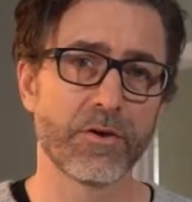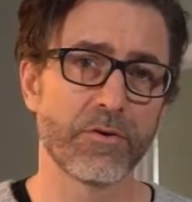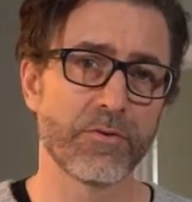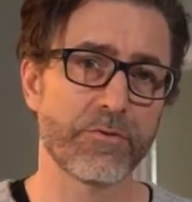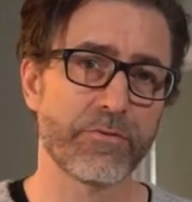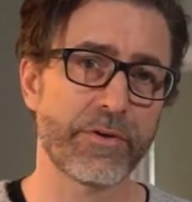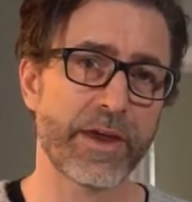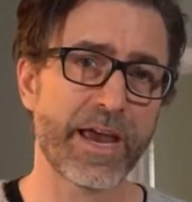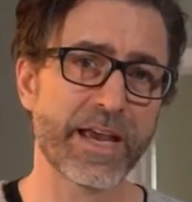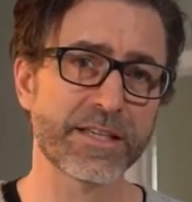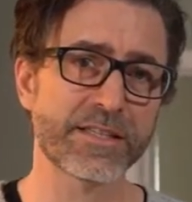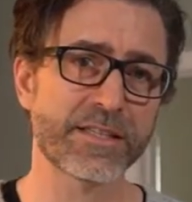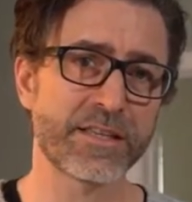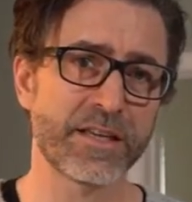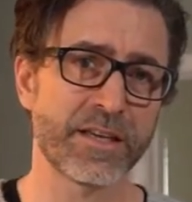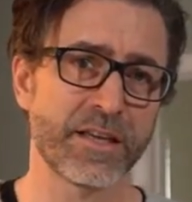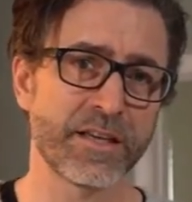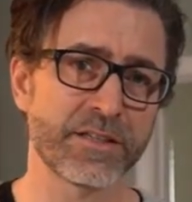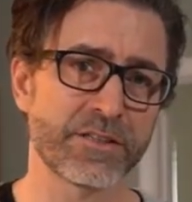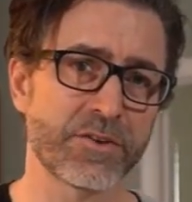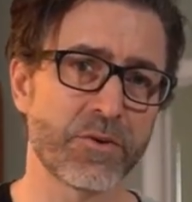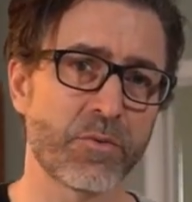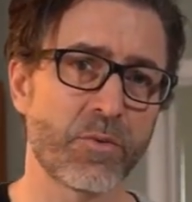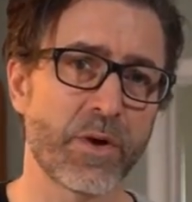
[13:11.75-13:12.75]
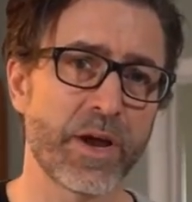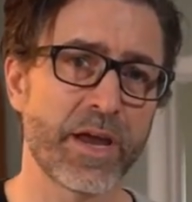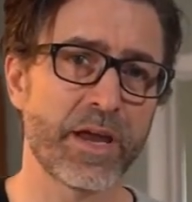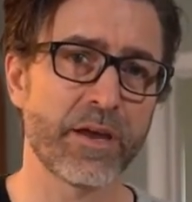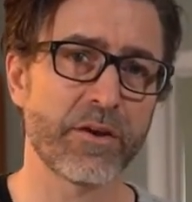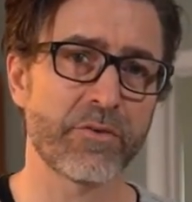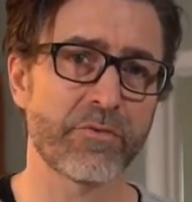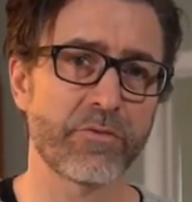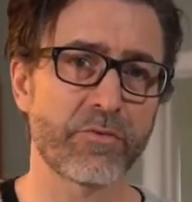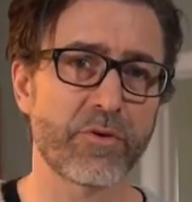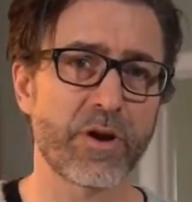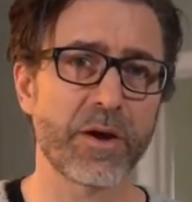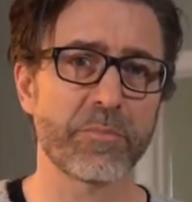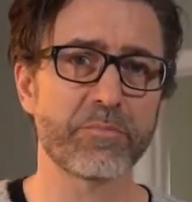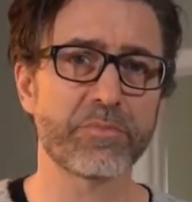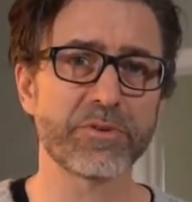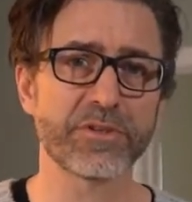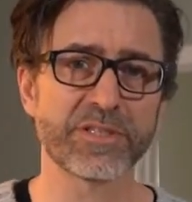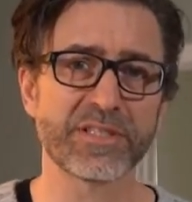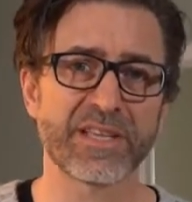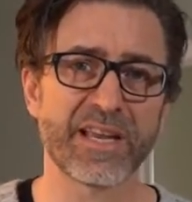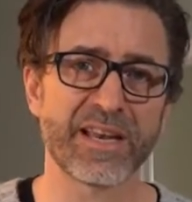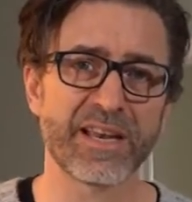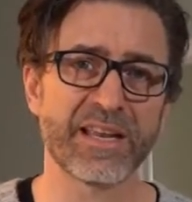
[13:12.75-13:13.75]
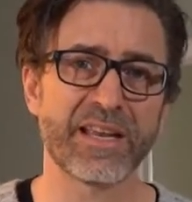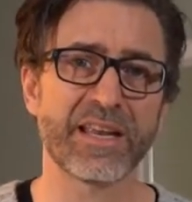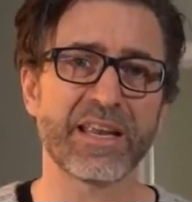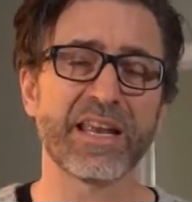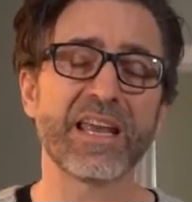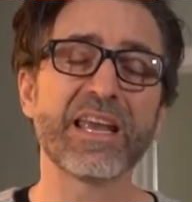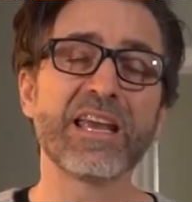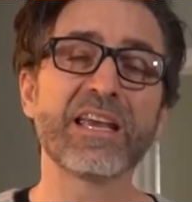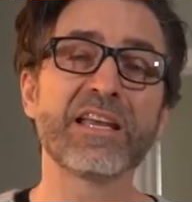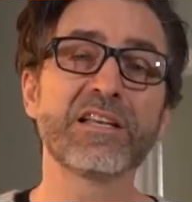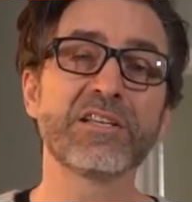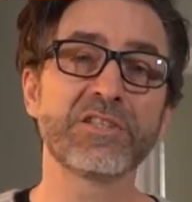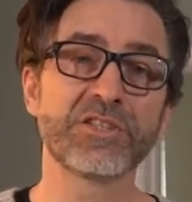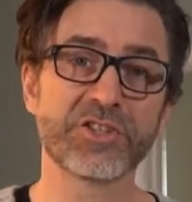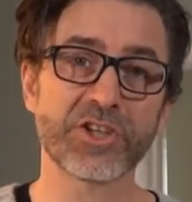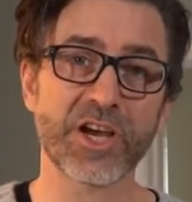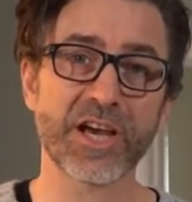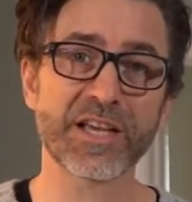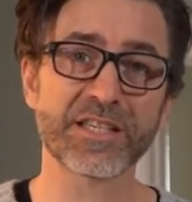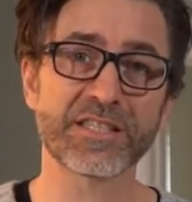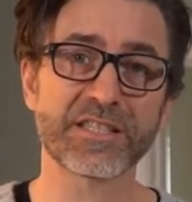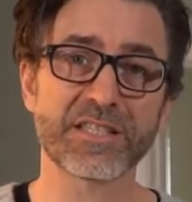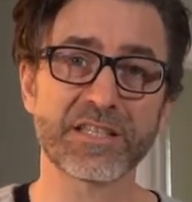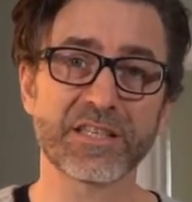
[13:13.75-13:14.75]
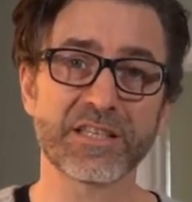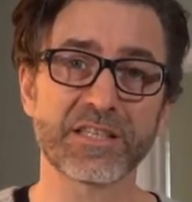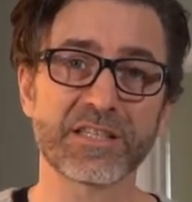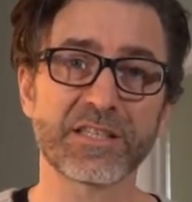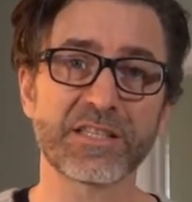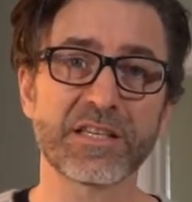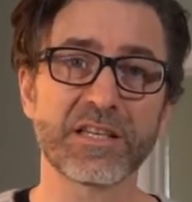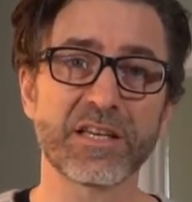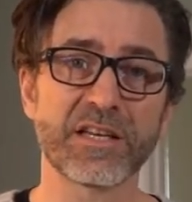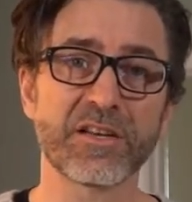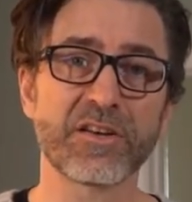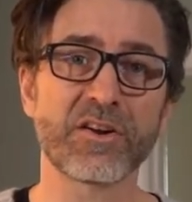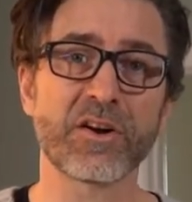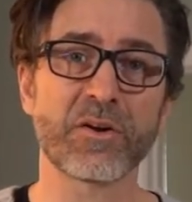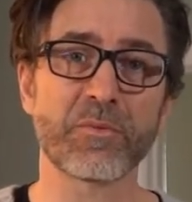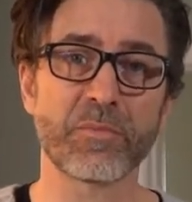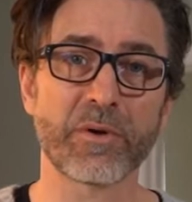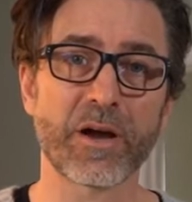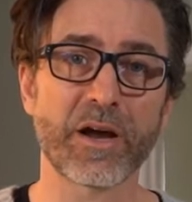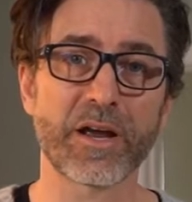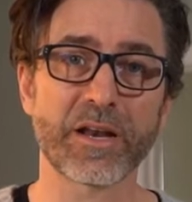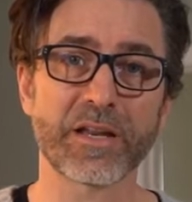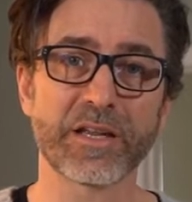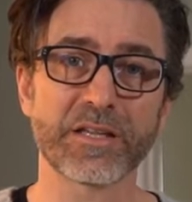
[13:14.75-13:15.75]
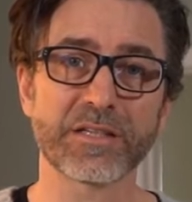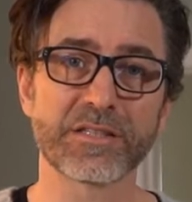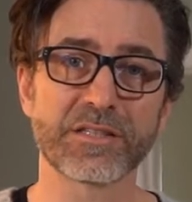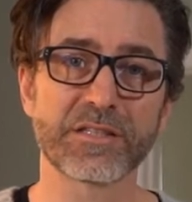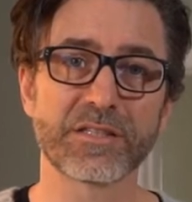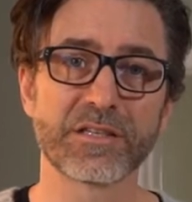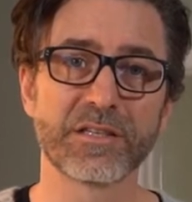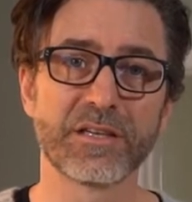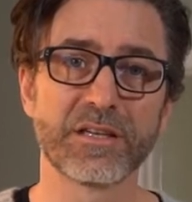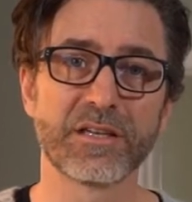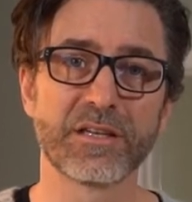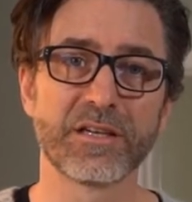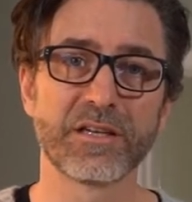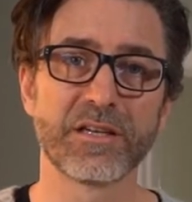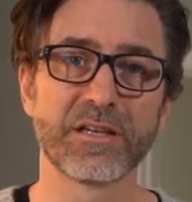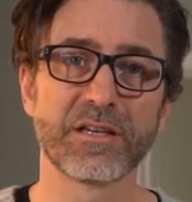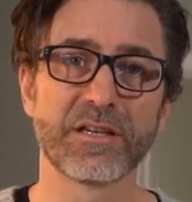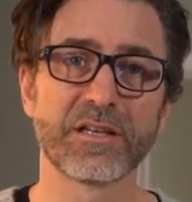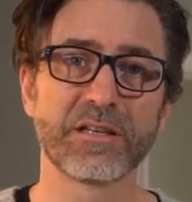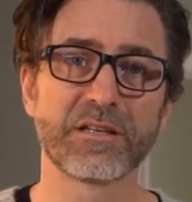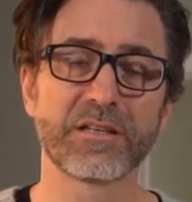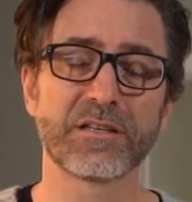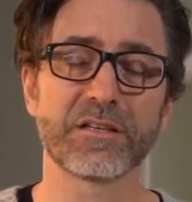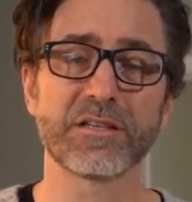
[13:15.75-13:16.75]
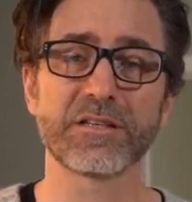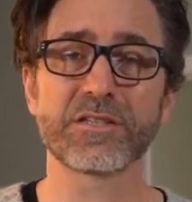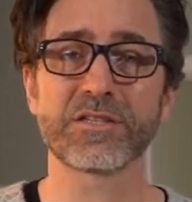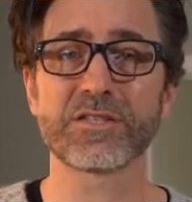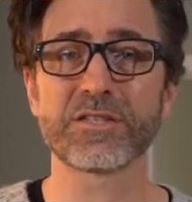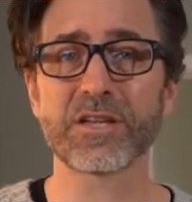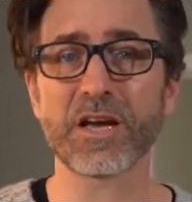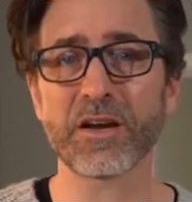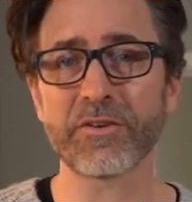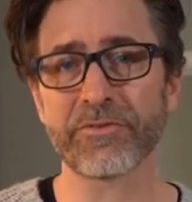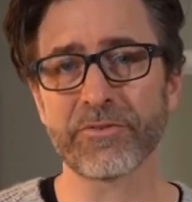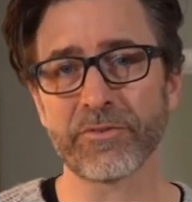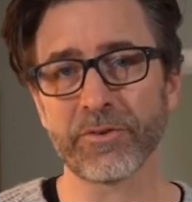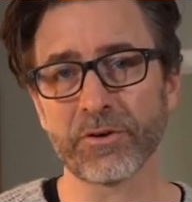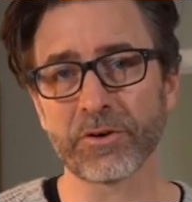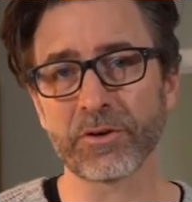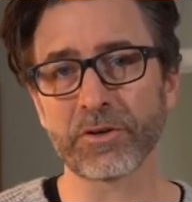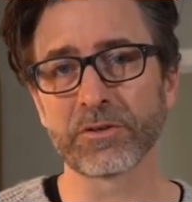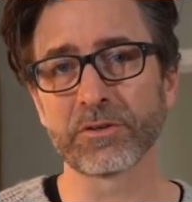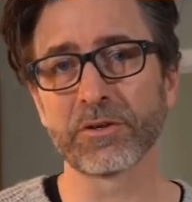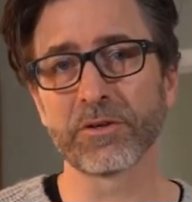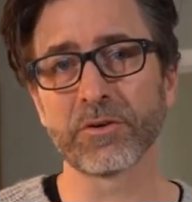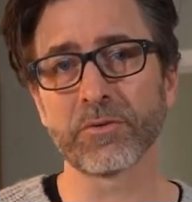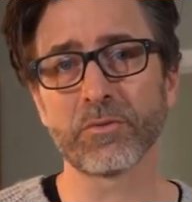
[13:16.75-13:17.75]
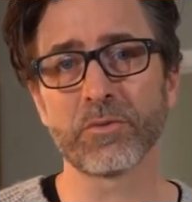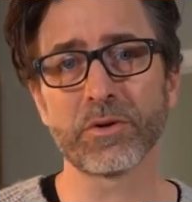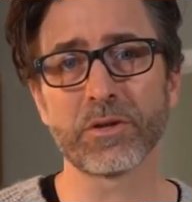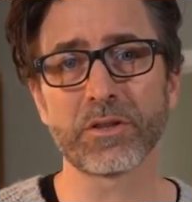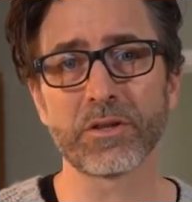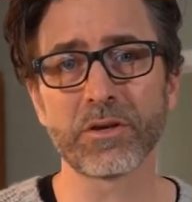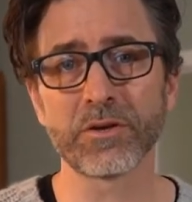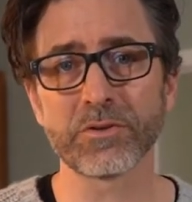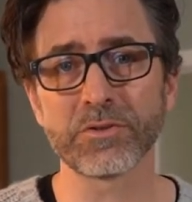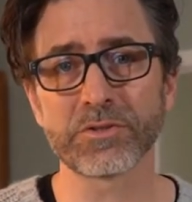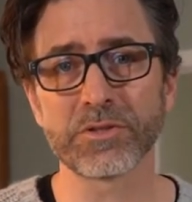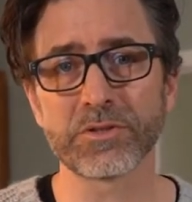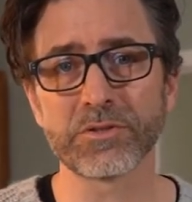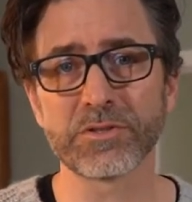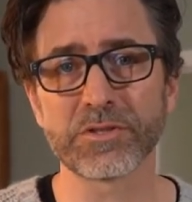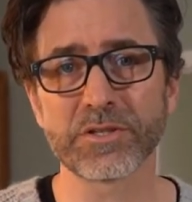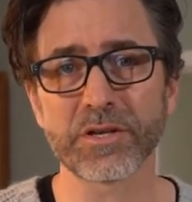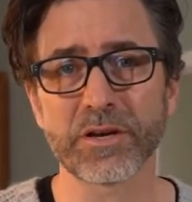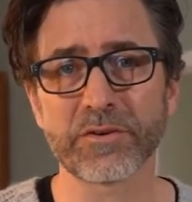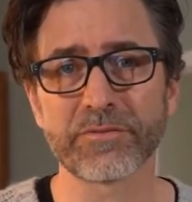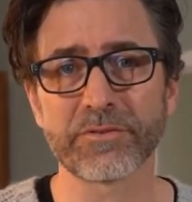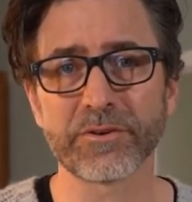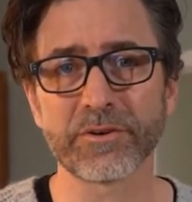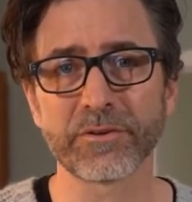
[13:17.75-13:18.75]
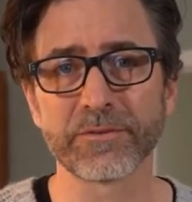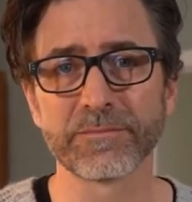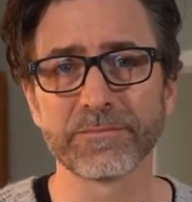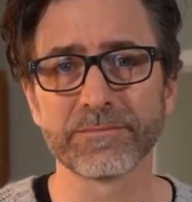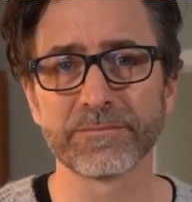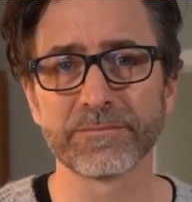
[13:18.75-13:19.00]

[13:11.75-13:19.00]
Fasting is a way of representing injustice in our bodies, to suffer with those who suffer.